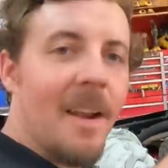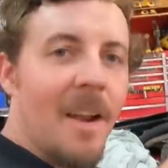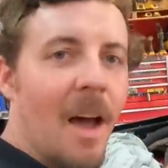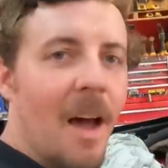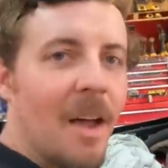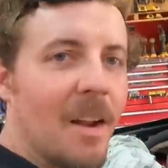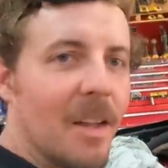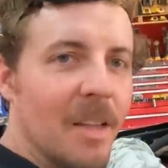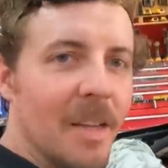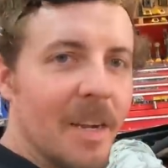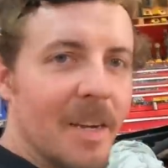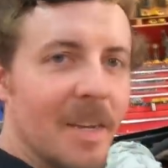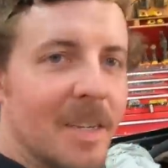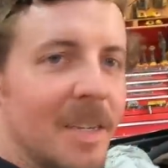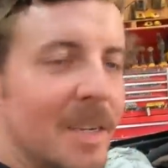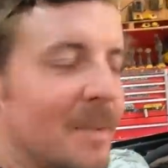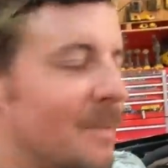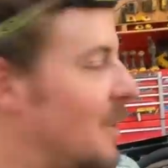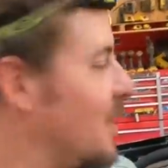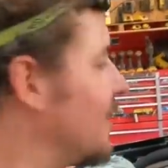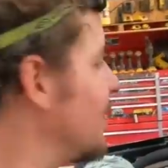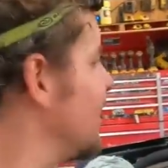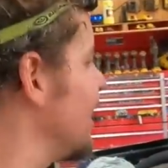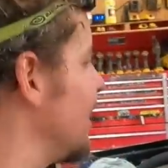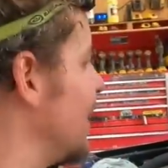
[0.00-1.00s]
not a lick of
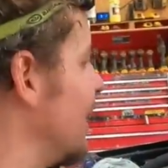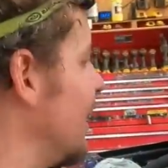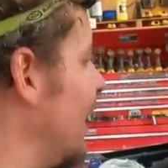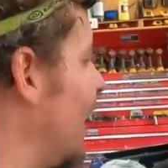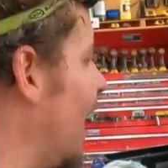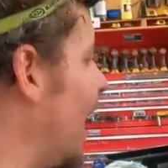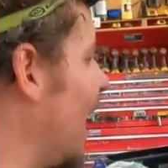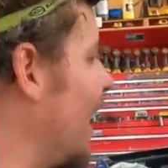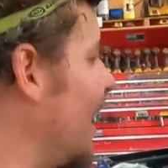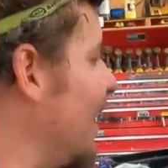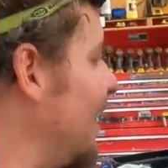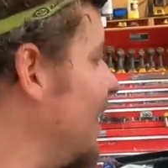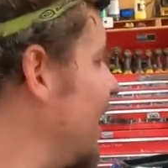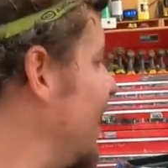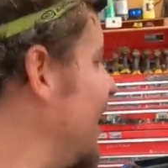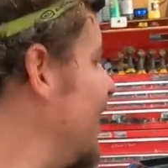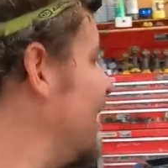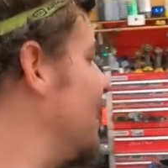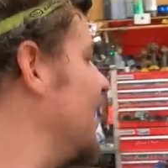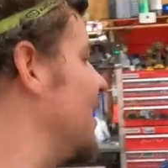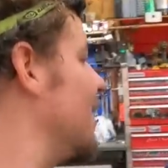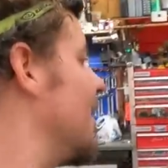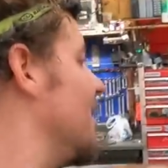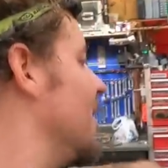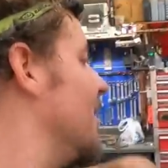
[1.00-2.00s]
difference. I got
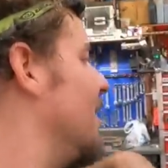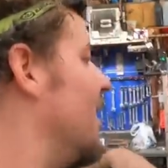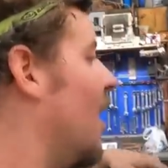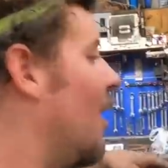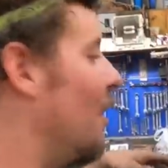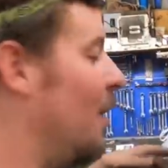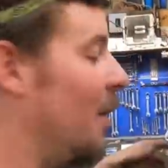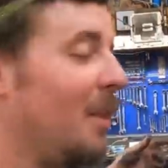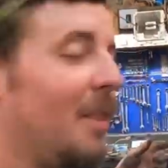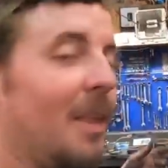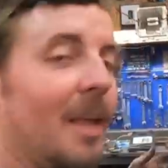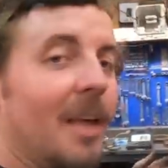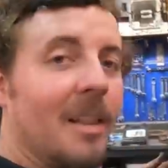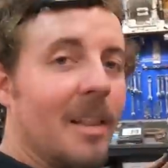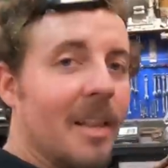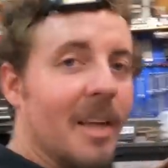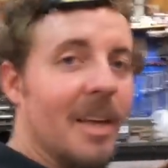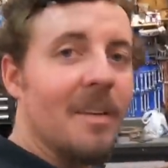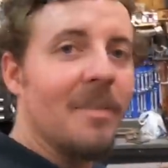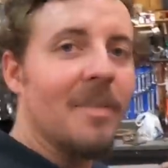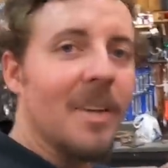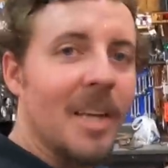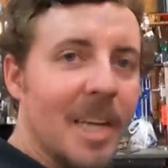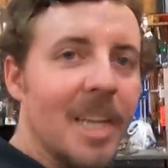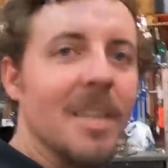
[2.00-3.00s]
thinking the only thing
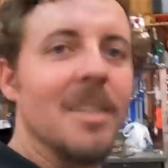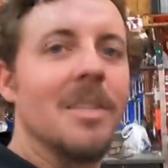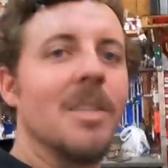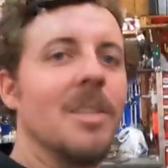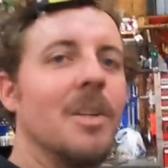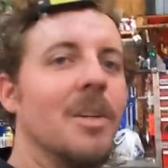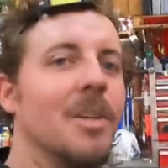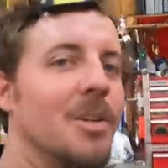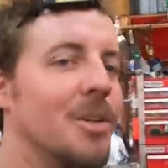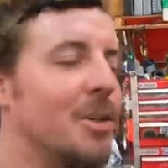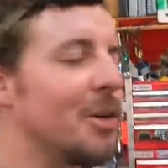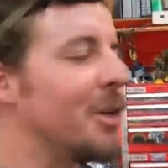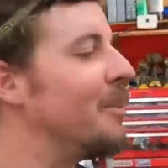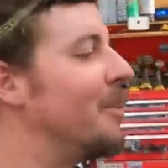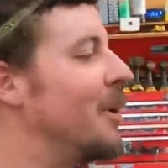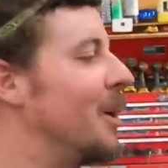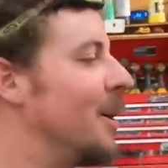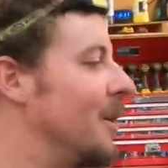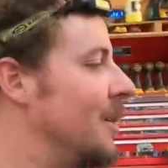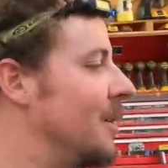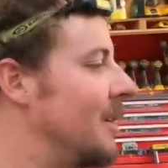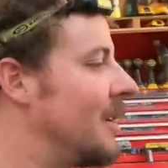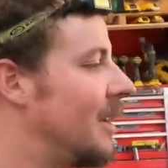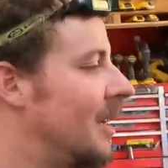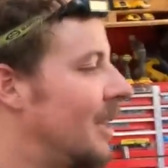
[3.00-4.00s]
left is the distributor.
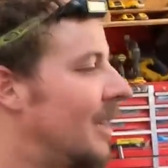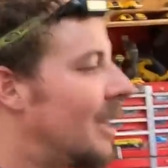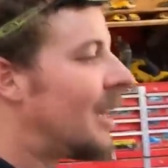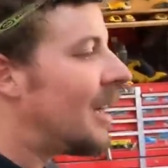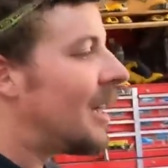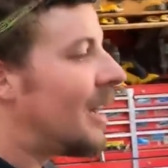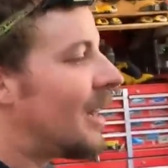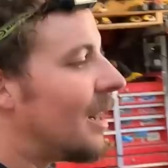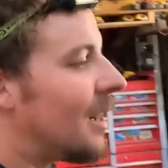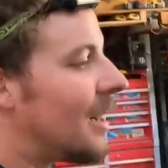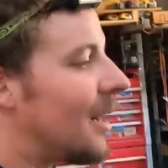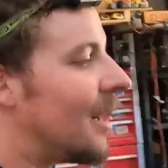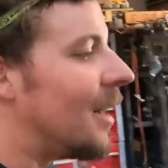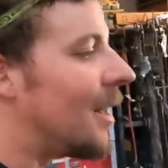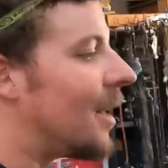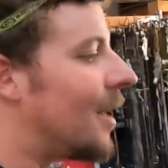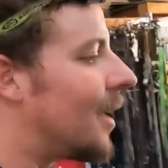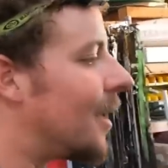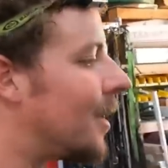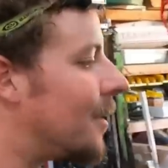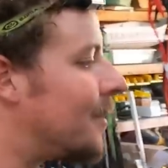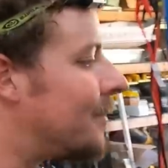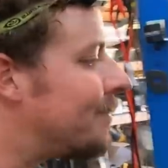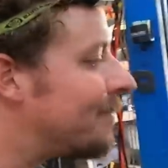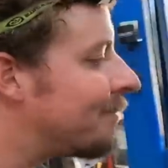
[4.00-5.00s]

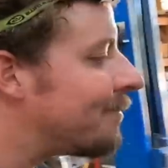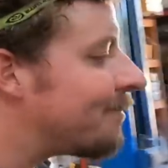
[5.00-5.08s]
Uh,